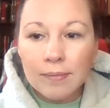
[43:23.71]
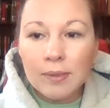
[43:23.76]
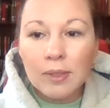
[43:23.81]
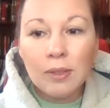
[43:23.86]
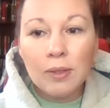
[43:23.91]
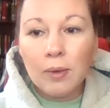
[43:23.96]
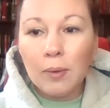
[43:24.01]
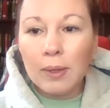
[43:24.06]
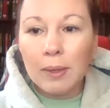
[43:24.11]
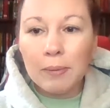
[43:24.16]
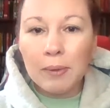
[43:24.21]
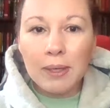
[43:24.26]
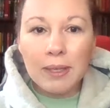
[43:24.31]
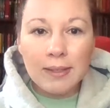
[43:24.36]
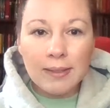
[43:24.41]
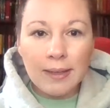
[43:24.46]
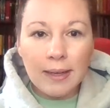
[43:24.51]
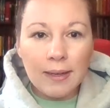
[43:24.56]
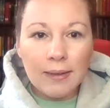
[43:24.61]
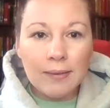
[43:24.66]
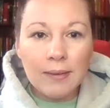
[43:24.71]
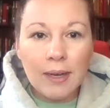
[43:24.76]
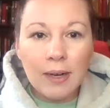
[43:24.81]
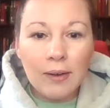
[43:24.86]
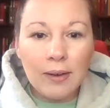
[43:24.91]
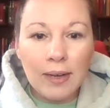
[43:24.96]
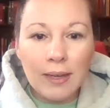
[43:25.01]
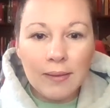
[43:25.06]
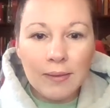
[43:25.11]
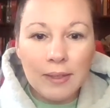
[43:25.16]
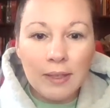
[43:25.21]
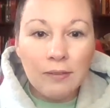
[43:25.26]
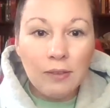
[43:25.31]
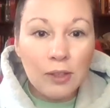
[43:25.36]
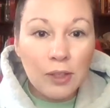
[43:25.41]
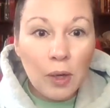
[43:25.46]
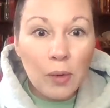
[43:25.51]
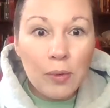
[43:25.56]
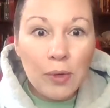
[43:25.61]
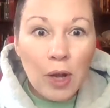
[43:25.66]
You know what I'm going to say, all right? And if
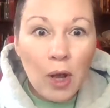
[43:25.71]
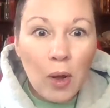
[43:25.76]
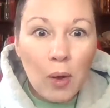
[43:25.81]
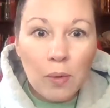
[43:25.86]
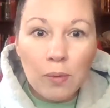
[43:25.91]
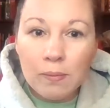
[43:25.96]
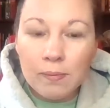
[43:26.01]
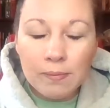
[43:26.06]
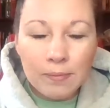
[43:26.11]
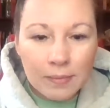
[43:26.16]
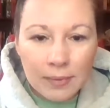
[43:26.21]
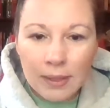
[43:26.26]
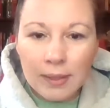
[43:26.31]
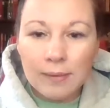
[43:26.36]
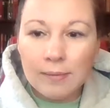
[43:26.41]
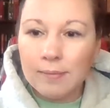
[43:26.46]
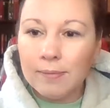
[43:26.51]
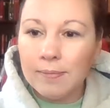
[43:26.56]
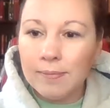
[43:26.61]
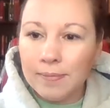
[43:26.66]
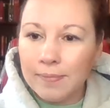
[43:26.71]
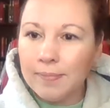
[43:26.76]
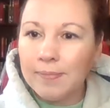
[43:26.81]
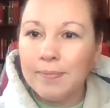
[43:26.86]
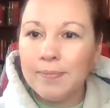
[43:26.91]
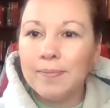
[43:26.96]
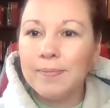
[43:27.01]
you don't know, then